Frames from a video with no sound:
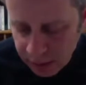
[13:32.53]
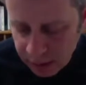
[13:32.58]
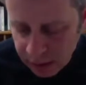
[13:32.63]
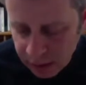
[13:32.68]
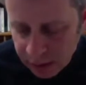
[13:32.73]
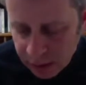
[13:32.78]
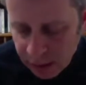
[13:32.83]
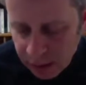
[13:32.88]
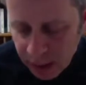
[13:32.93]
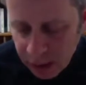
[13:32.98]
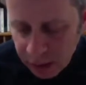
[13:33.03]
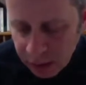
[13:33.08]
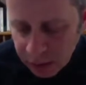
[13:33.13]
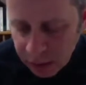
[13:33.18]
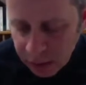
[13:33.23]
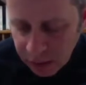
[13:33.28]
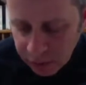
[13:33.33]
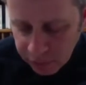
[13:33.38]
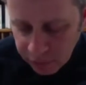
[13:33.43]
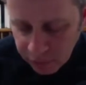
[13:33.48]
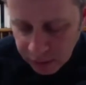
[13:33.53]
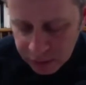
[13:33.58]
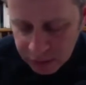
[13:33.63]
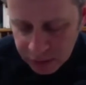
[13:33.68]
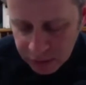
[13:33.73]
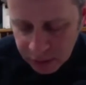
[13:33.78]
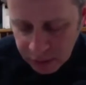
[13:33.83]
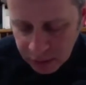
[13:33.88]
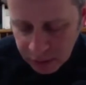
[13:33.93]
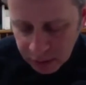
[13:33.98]
and how they
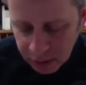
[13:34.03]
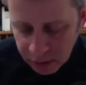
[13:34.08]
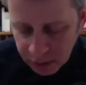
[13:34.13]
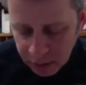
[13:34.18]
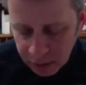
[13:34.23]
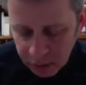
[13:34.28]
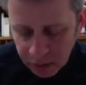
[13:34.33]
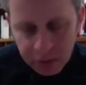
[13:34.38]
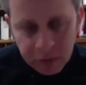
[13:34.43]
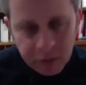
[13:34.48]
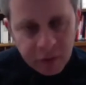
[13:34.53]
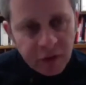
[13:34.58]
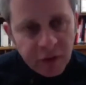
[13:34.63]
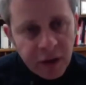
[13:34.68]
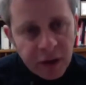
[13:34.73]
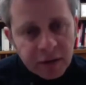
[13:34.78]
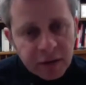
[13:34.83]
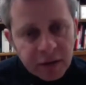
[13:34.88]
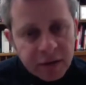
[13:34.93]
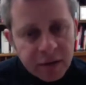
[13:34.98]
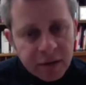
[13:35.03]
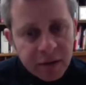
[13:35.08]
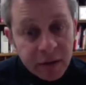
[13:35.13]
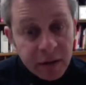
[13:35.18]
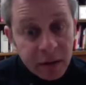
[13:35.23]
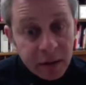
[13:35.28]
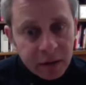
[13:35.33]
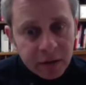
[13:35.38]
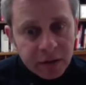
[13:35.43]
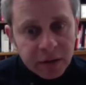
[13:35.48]
fostered advanced
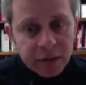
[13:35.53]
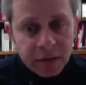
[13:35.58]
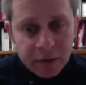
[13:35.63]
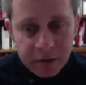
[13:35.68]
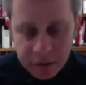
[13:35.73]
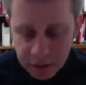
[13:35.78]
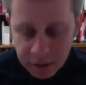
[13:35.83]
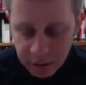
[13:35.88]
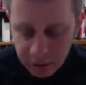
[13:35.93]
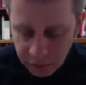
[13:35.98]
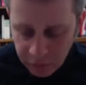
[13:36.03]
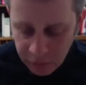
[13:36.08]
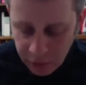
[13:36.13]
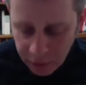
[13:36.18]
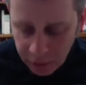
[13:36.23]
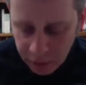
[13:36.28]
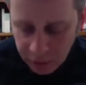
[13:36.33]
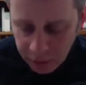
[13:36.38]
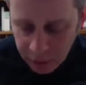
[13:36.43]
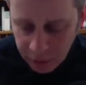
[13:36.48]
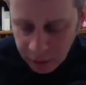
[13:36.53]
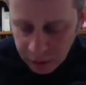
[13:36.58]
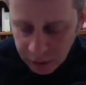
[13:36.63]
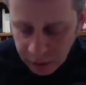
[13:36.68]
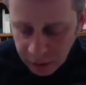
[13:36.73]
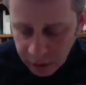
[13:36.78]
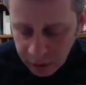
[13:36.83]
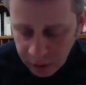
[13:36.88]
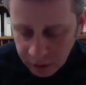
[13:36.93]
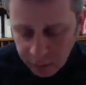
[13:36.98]
cultures of open
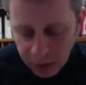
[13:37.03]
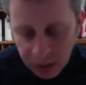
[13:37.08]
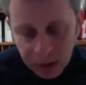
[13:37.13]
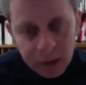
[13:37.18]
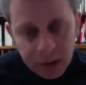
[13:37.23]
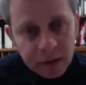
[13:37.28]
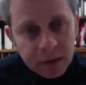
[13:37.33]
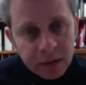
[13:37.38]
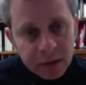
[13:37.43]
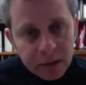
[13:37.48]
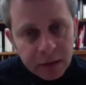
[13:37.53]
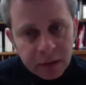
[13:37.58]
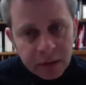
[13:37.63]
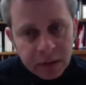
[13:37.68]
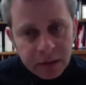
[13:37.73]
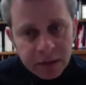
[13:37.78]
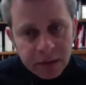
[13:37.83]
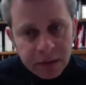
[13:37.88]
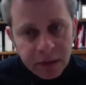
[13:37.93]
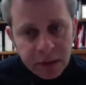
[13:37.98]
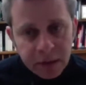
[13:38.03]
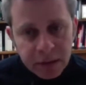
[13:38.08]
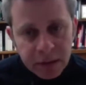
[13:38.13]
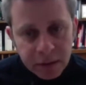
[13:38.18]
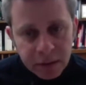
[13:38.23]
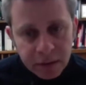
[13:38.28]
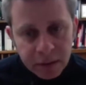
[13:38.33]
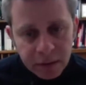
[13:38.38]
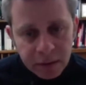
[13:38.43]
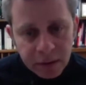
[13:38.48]
political
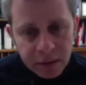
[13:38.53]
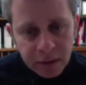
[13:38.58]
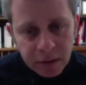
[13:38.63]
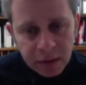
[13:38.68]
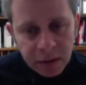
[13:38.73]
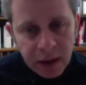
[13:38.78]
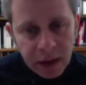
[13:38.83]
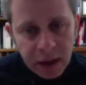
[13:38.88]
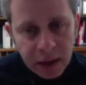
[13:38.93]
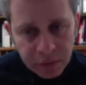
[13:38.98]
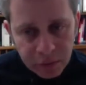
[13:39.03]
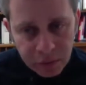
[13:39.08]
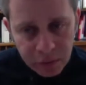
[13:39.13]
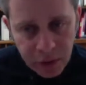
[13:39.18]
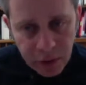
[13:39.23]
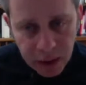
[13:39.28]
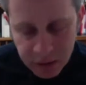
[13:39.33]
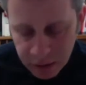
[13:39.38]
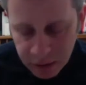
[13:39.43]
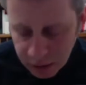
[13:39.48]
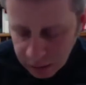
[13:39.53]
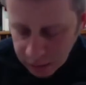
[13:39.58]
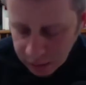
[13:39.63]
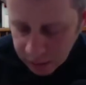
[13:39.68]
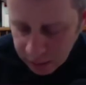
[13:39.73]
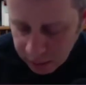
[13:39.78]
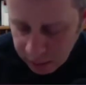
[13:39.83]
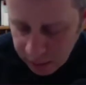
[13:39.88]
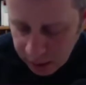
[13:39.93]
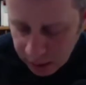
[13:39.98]
discussion and rational
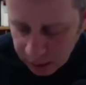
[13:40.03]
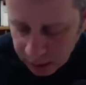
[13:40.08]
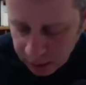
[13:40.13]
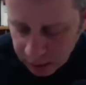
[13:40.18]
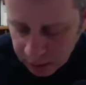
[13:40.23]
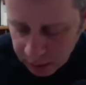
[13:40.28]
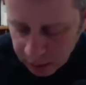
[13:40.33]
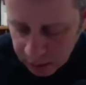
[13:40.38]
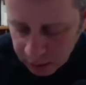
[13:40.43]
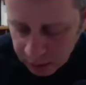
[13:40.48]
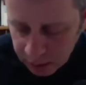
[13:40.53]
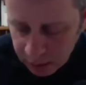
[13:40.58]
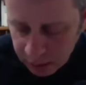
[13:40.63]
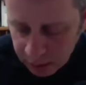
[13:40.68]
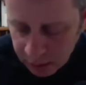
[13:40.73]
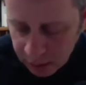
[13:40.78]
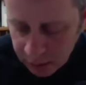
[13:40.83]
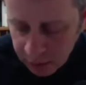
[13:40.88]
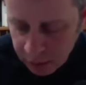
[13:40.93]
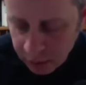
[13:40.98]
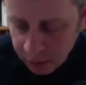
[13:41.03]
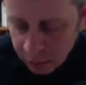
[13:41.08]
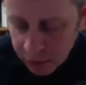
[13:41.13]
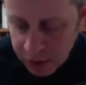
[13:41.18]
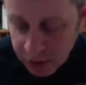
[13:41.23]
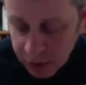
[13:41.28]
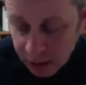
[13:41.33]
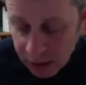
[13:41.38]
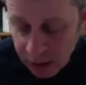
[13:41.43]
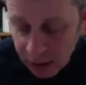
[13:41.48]
debate,
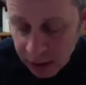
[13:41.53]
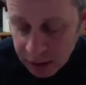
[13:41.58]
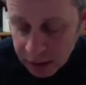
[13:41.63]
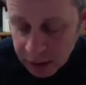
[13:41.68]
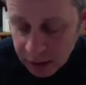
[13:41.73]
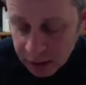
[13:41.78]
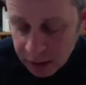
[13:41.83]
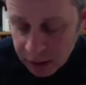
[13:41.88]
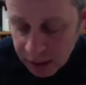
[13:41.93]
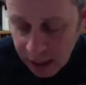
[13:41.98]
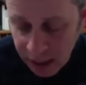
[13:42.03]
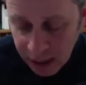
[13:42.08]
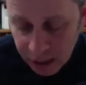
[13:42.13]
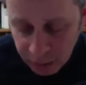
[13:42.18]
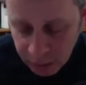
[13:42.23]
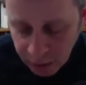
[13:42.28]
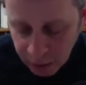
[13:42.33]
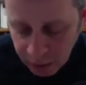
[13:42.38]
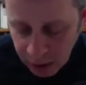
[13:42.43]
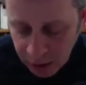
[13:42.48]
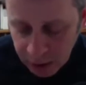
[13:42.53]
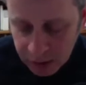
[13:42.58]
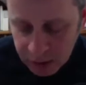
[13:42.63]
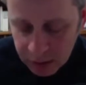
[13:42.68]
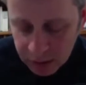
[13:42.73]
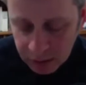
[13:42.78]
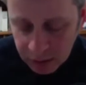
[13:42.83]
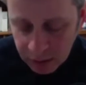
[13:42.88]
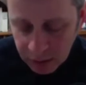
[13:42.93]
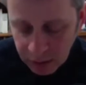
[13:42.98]
which occasioned
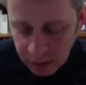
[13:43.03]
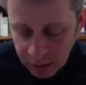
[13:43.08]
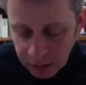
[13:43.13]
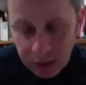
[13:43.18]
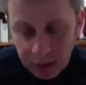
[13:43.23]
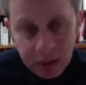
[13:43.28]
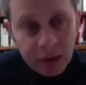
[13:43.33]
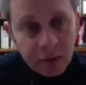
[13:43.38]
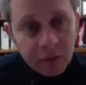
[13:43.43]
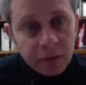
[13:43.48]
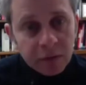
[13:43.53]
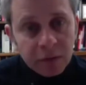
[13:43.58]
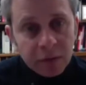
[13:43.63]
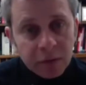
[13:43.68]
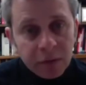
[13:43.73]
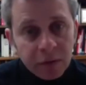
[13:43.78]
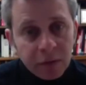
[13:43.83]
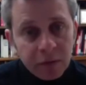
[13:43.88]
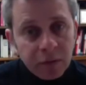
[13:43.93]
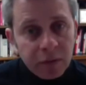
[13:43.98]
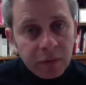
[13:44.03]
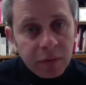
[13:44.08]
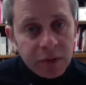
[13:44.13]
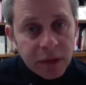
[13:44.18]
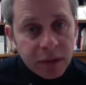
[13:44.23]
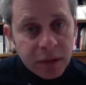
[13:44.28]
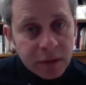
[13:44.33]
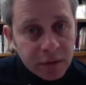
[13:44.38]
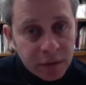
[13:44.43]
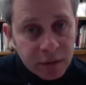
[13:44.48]
admiration even from
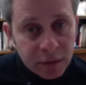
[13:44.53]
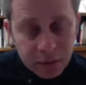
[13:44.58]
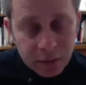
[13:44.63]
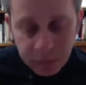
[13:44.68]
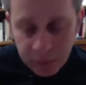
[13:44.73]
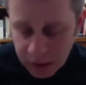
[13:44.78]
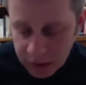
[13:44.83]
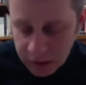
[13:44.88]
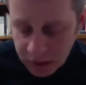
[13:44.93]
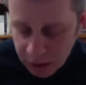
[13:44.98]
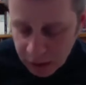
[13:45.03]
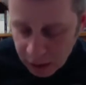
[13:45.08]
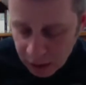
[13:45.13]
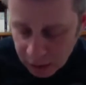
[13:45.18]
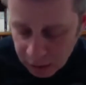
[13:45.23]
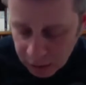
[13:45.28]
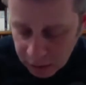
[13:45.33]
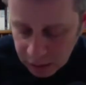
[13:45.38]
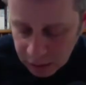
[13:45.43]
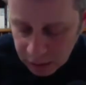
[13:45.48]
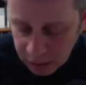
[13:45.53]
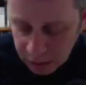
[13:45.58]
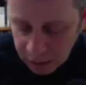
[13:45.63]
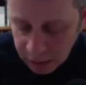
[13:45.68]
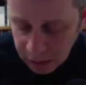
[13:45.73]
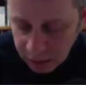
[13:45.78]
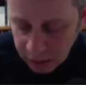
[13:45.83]
Jesuit missionaries